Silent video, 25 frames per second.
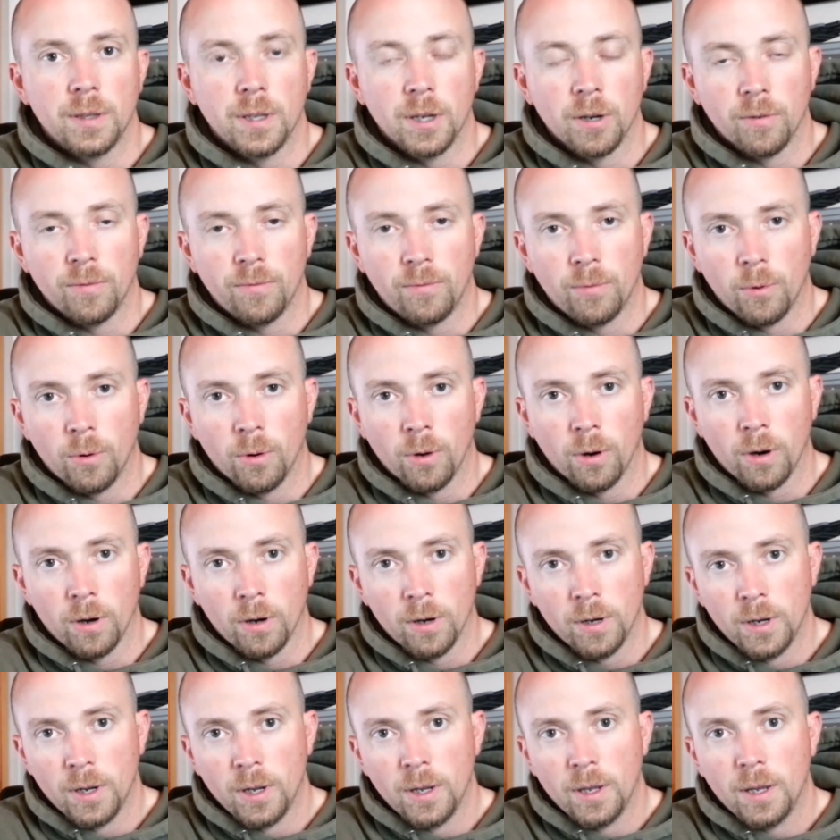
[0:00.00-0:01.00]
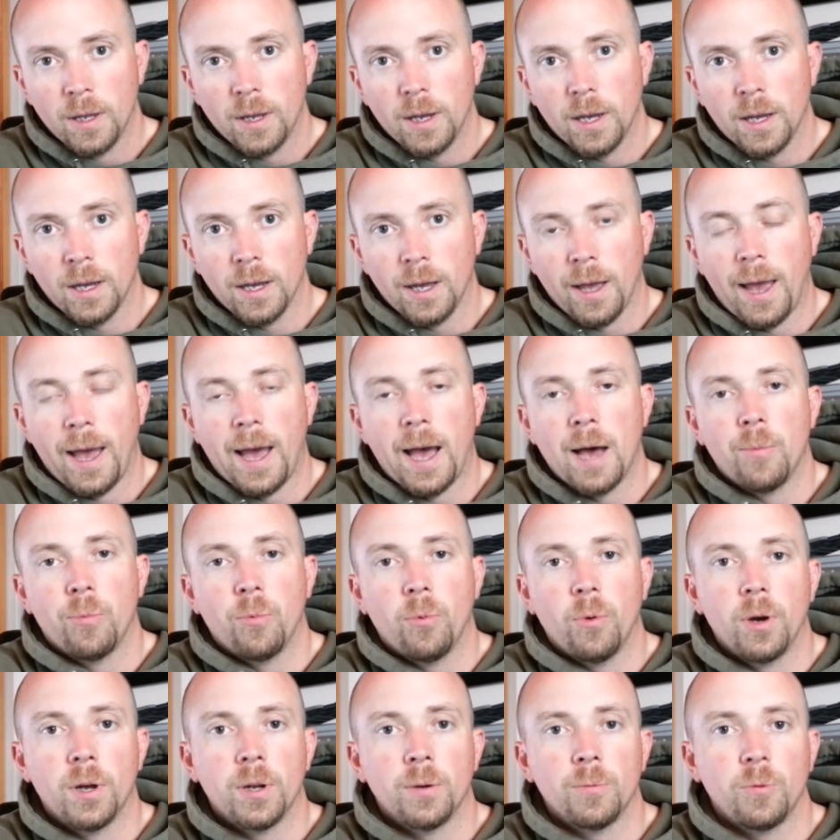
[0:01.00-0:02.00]
Therefore, uh,
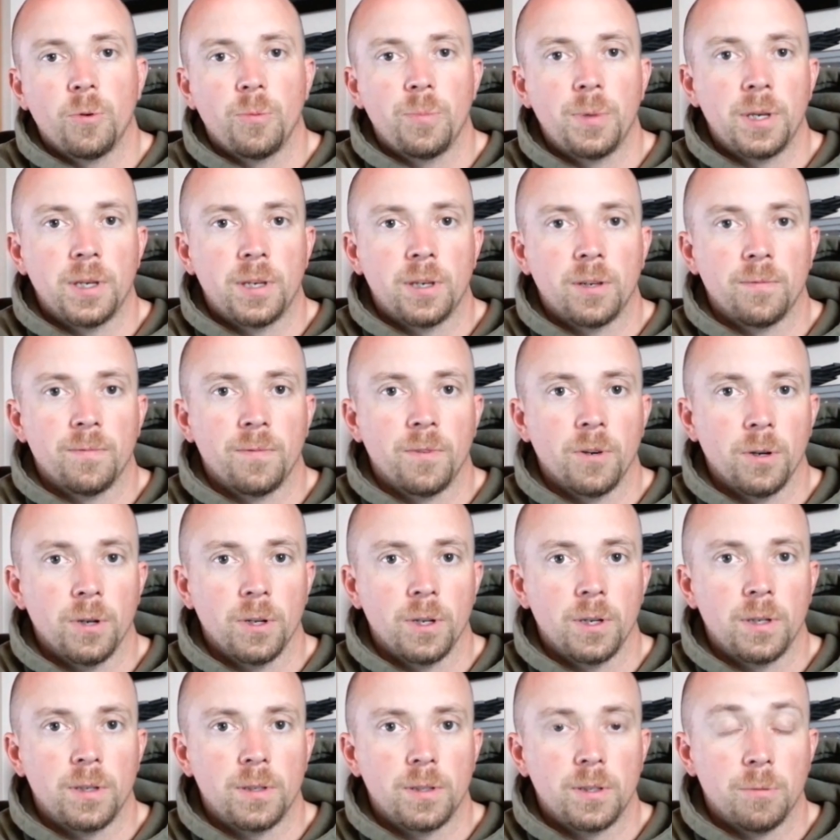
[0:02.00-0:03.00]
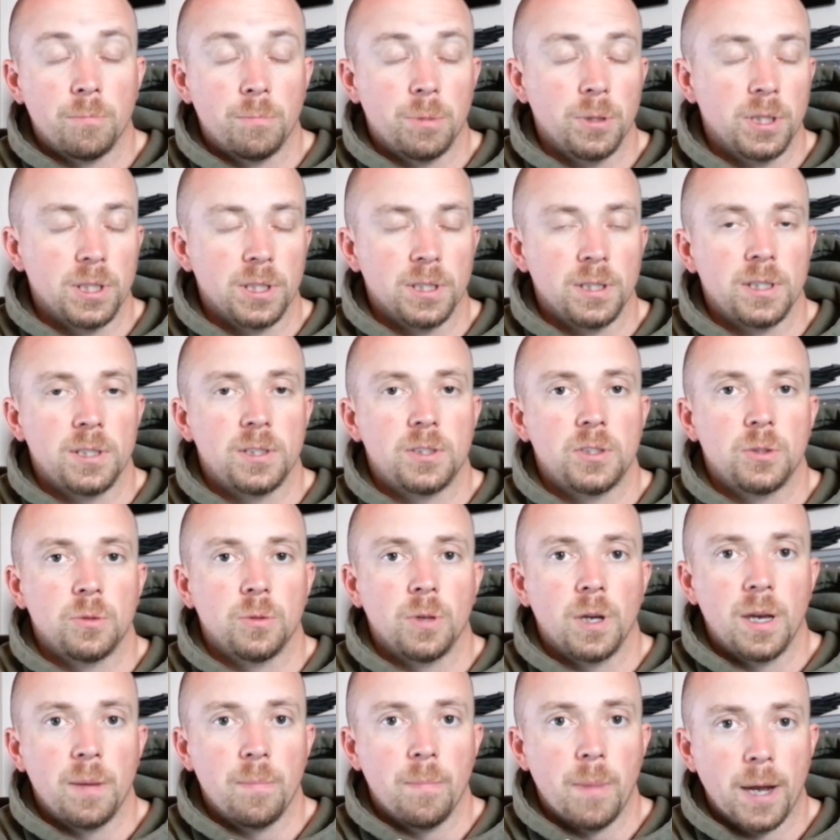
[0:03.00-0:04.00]
HAB 1 will be converted completely
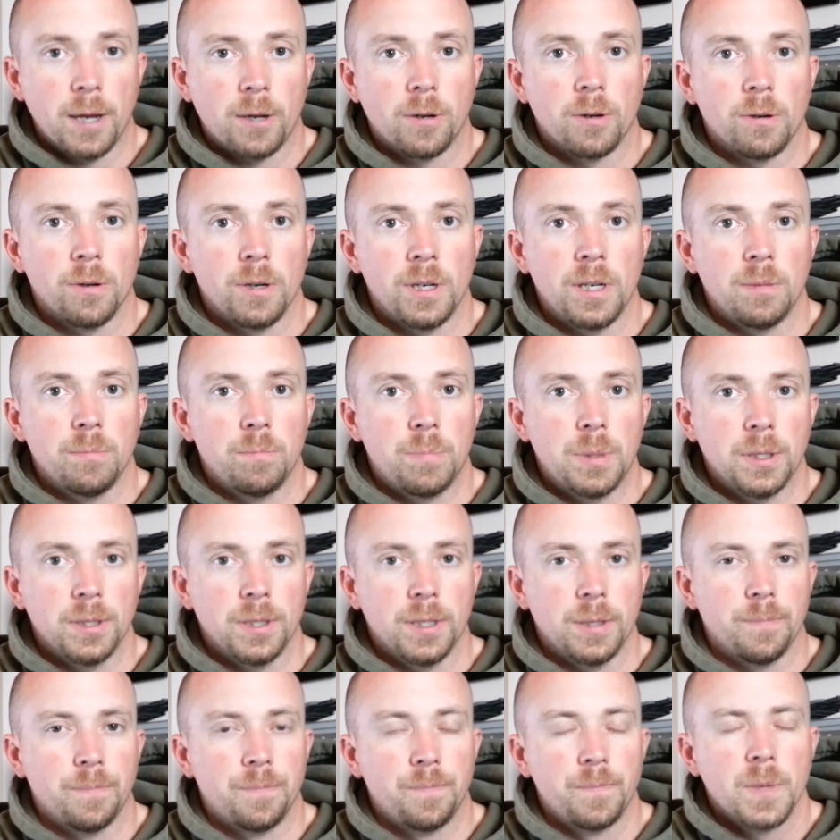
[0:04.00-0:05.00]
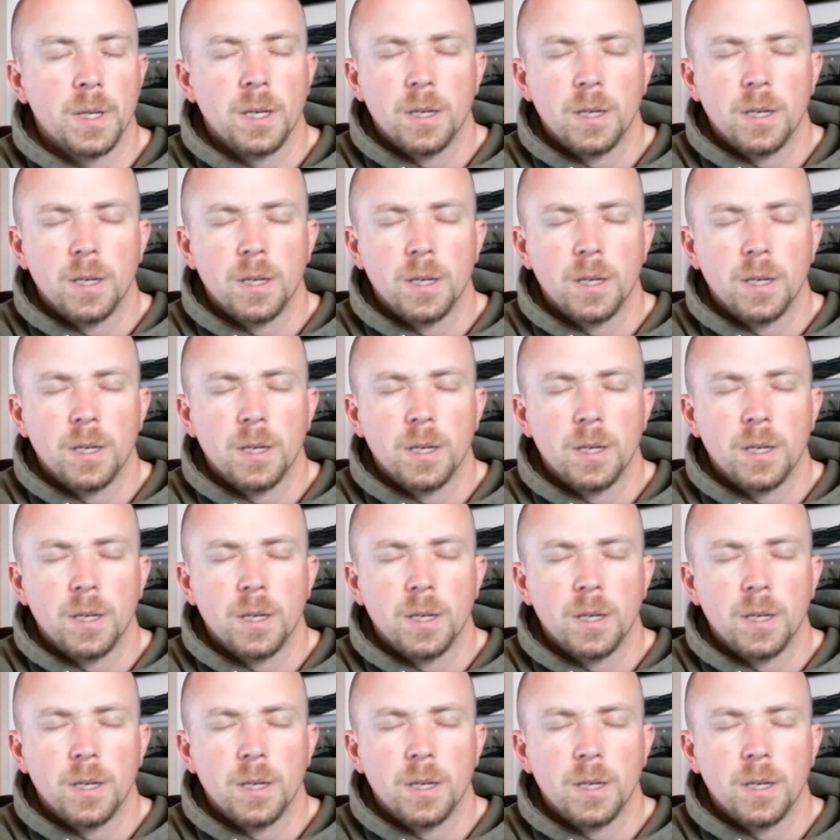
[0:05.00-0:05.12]
to a microgreen building.